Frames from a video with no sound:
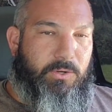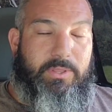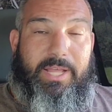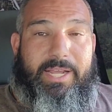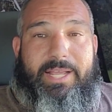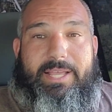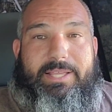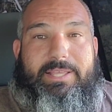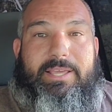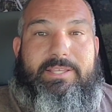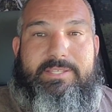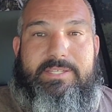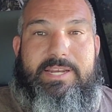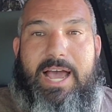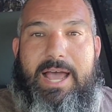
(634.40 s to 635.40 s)
like,
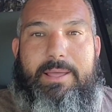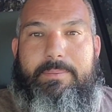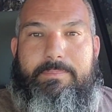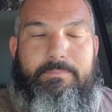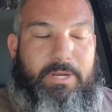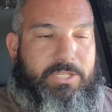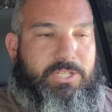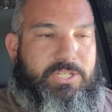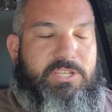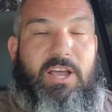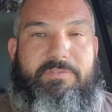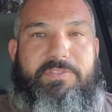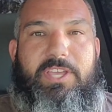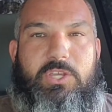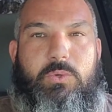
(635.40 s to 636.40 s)
it's not much
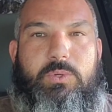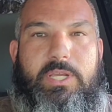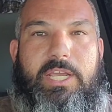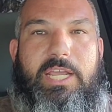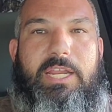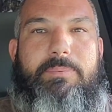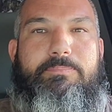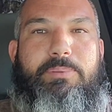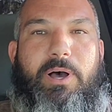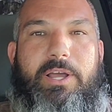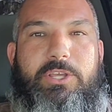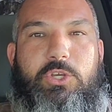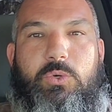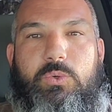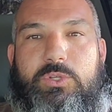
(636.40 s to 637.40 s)
stuff that you need,
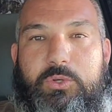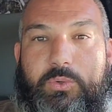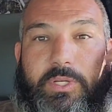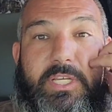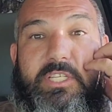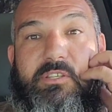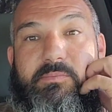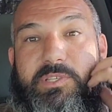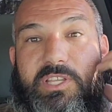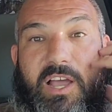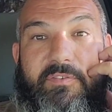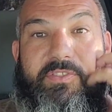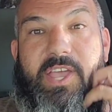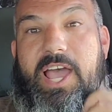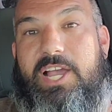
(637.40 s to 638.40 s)
but you do need some
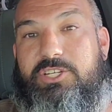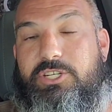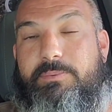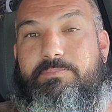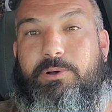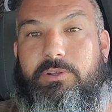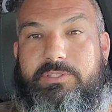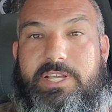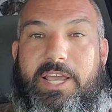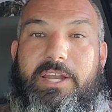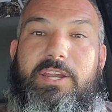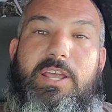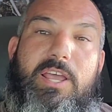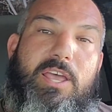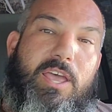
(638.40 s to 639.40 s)
stuff to actually bolt
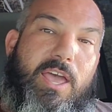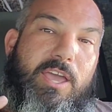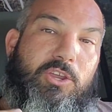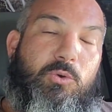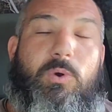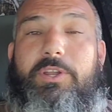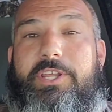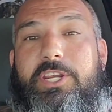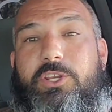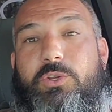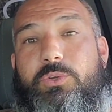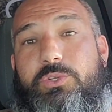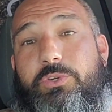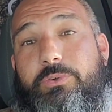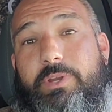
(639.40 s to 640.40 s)
in. You will need a
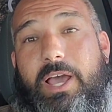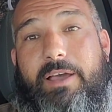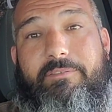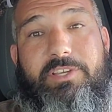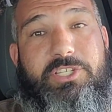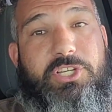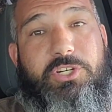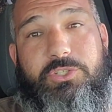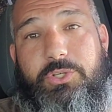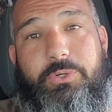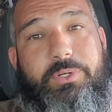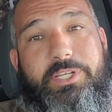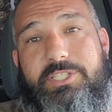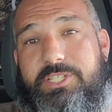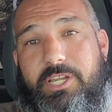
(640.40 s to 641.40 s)
new tune. Obviously, your
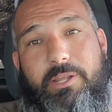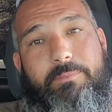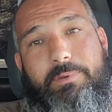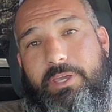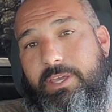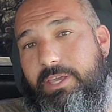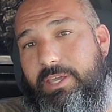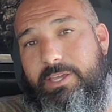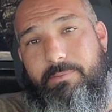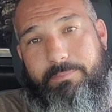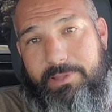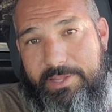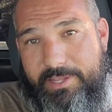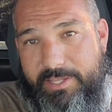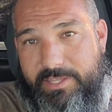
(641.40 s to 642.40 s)
tuning is going to be
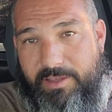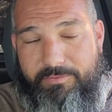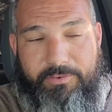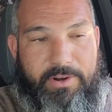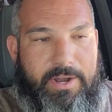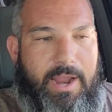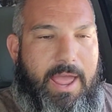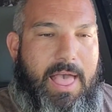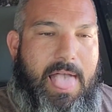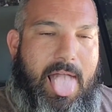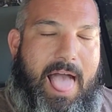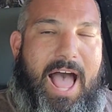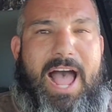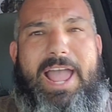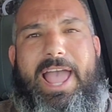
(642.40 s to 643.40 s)
completely different.
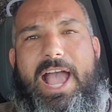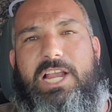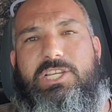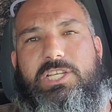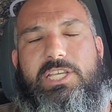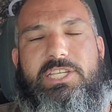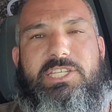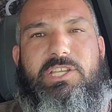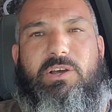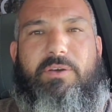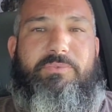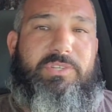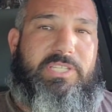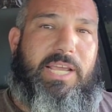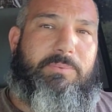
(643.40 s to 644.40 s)
I actually still
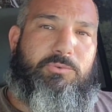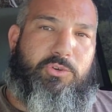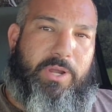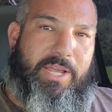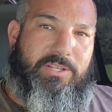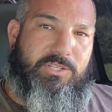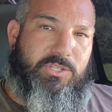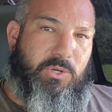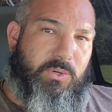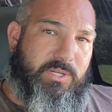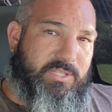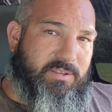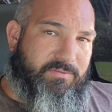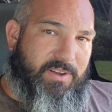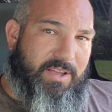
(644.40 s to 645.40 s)
have the same trans tune
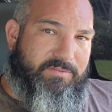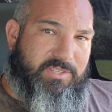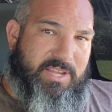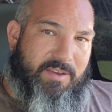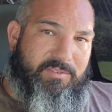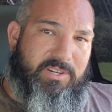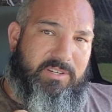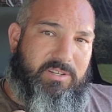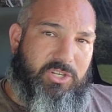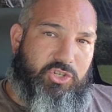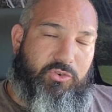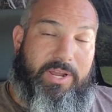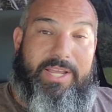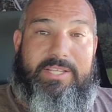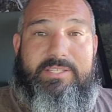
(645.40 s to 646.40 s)
as the 5.7. The
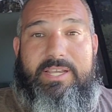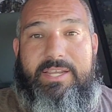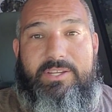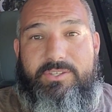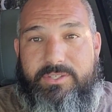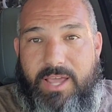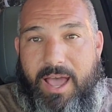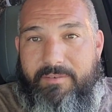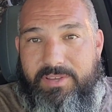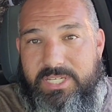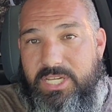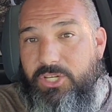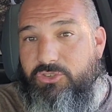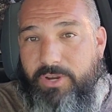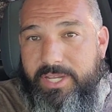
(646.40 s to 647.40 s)
trans ain't,
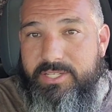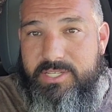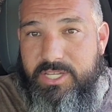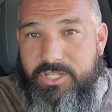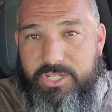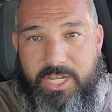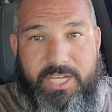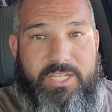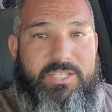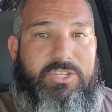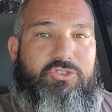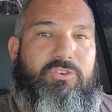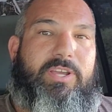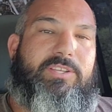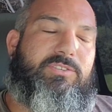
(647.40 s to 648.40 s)
obviously the trans didn't change. The
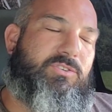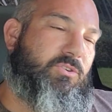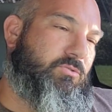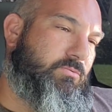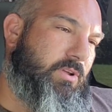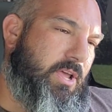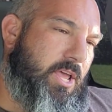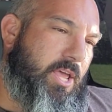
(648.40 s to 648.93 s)
trans tune,